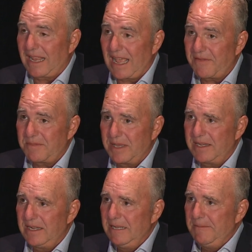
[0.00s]
AdvaMed
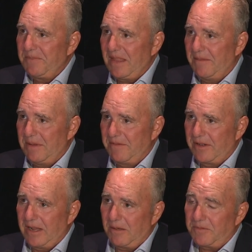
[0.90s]
have been
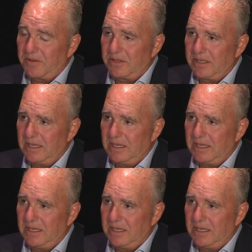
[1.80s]
very helpful.